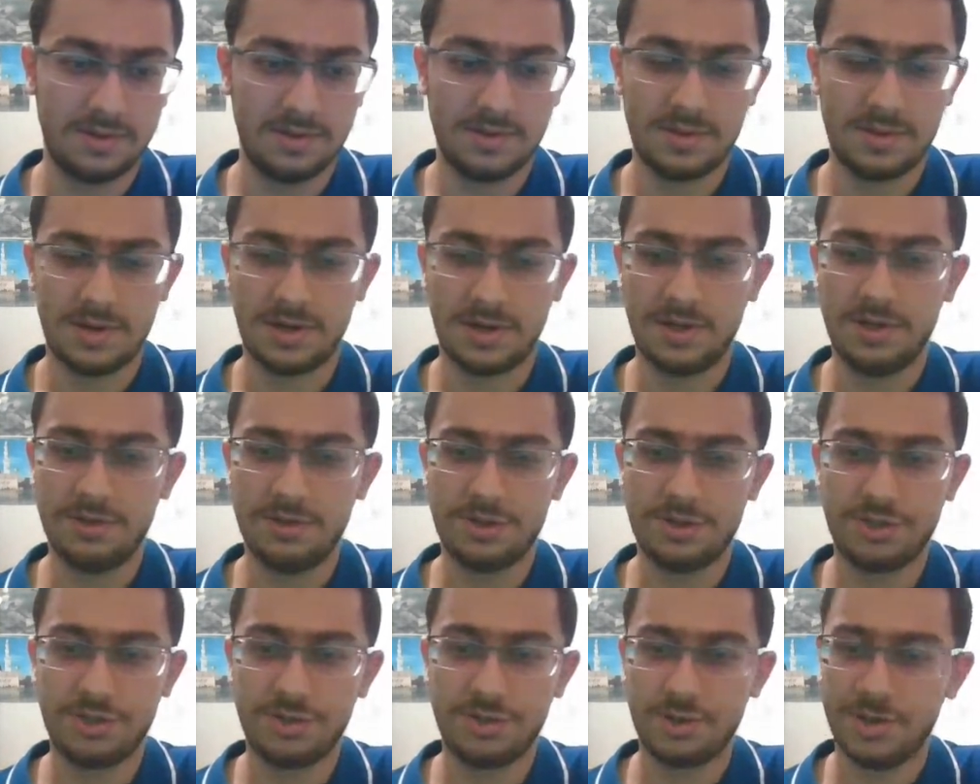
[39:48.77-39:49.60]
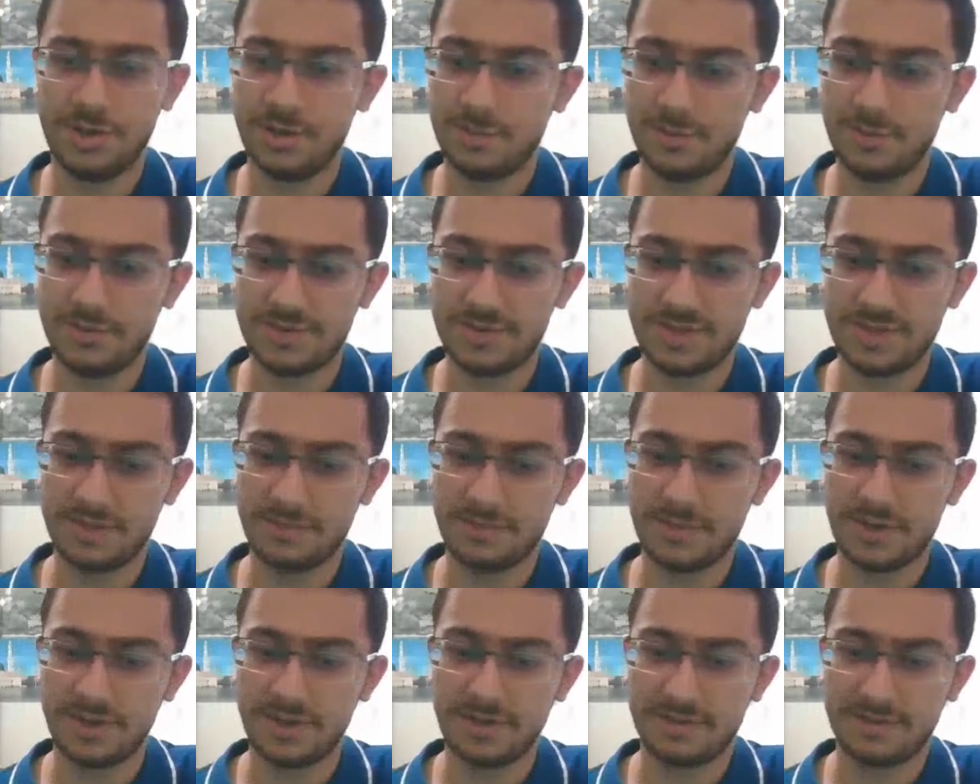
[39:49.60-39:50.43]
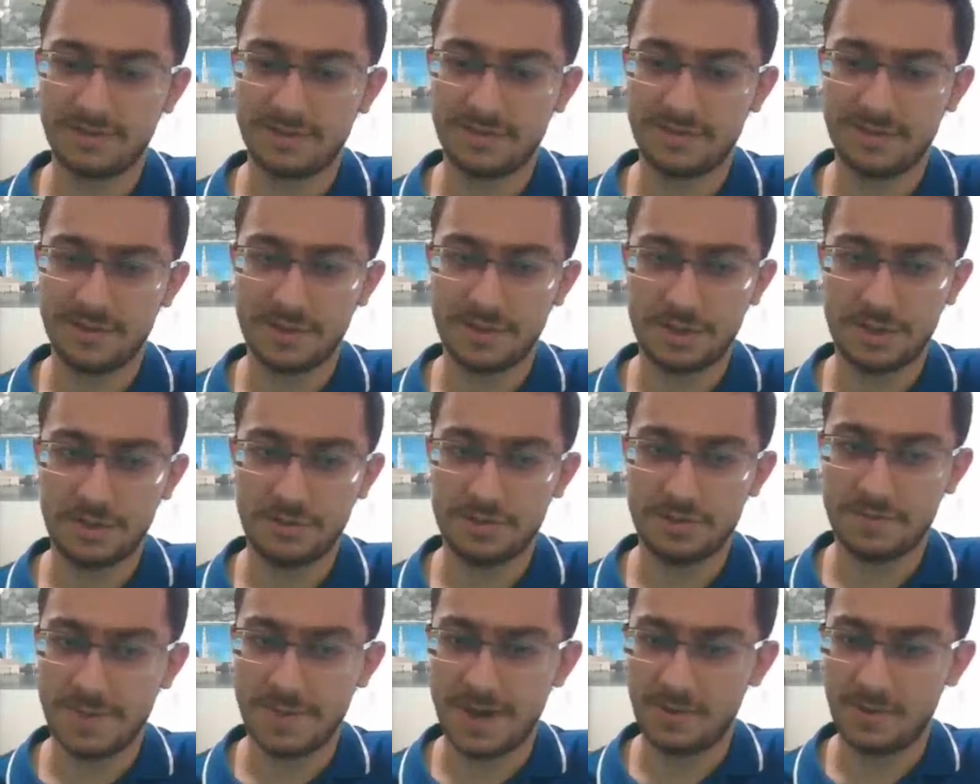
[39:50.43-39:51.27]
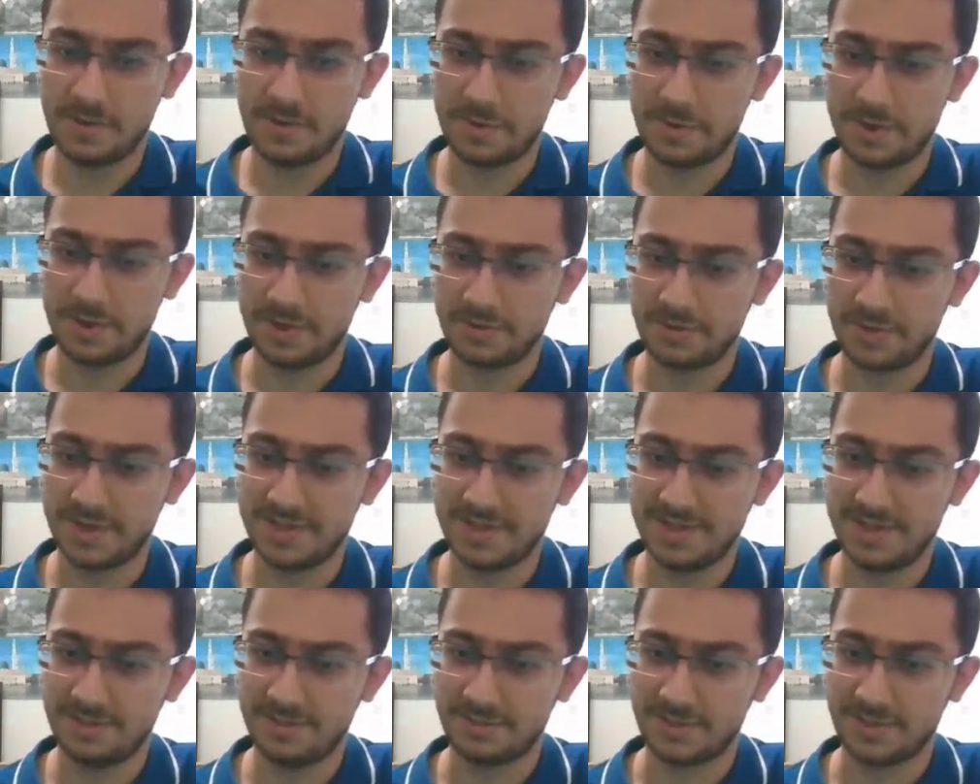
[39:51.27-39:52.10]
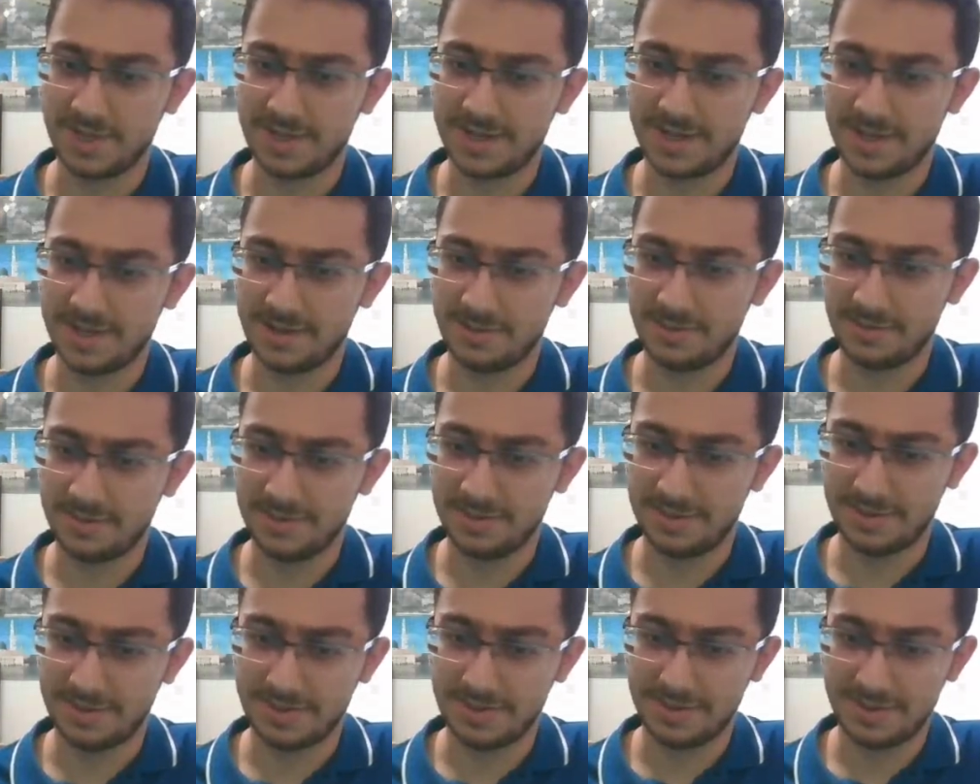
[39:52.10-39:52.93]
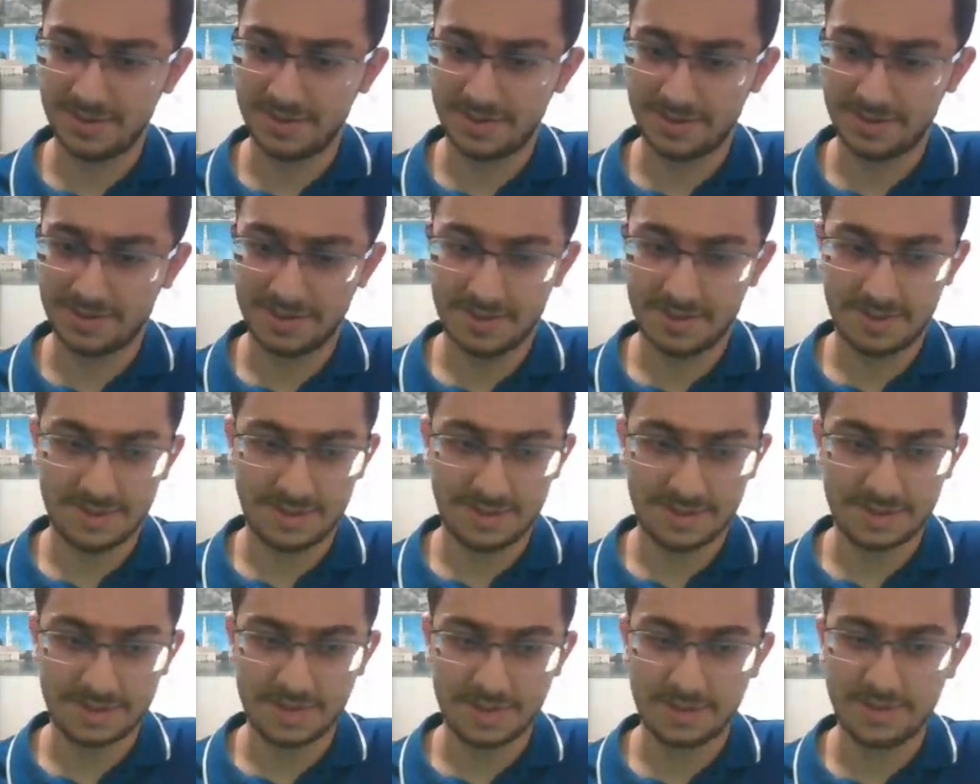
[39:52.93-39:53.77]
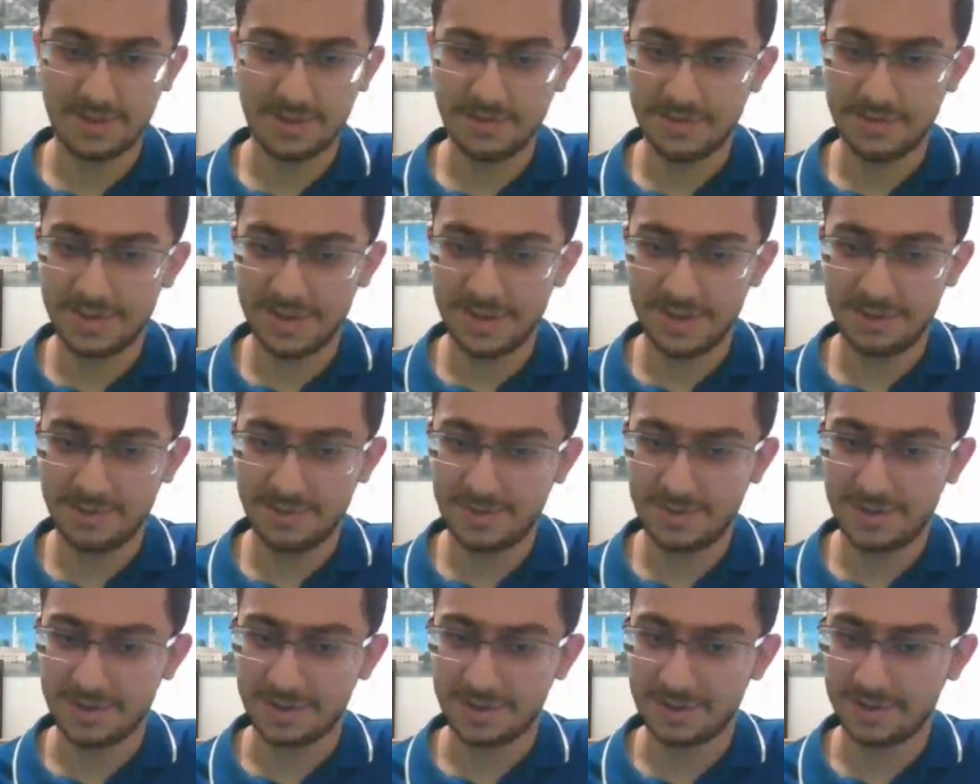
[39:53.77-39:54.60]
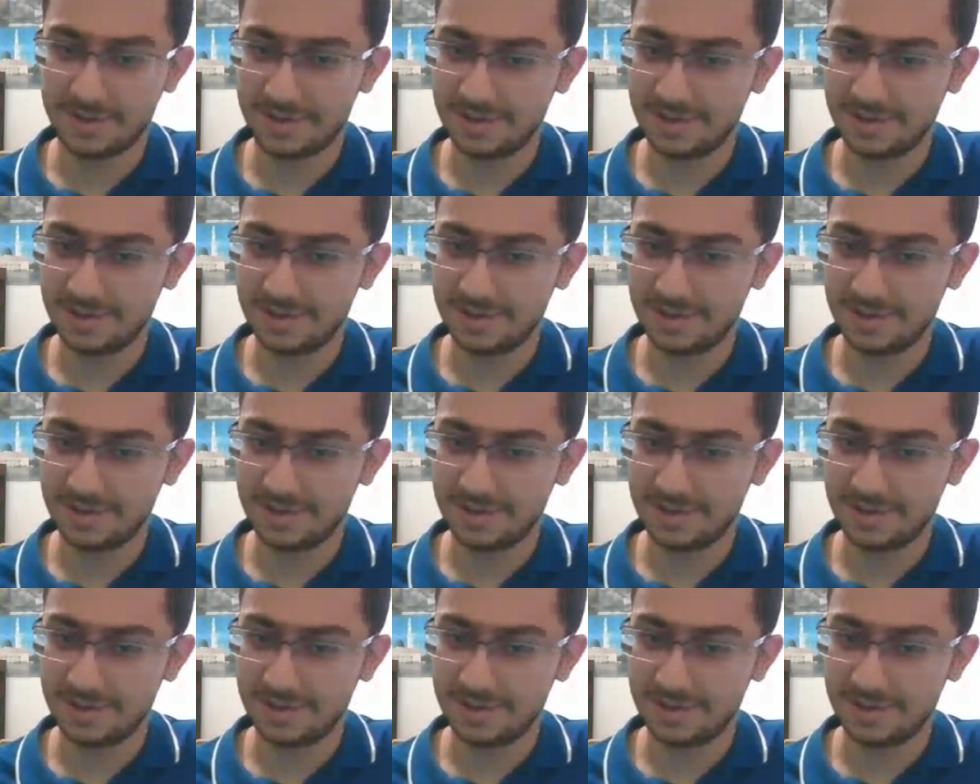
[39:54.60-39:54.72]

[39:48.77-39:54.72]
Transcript: Are you sure you're boosting my shoot power by a great deal right now? Because I don't think you are.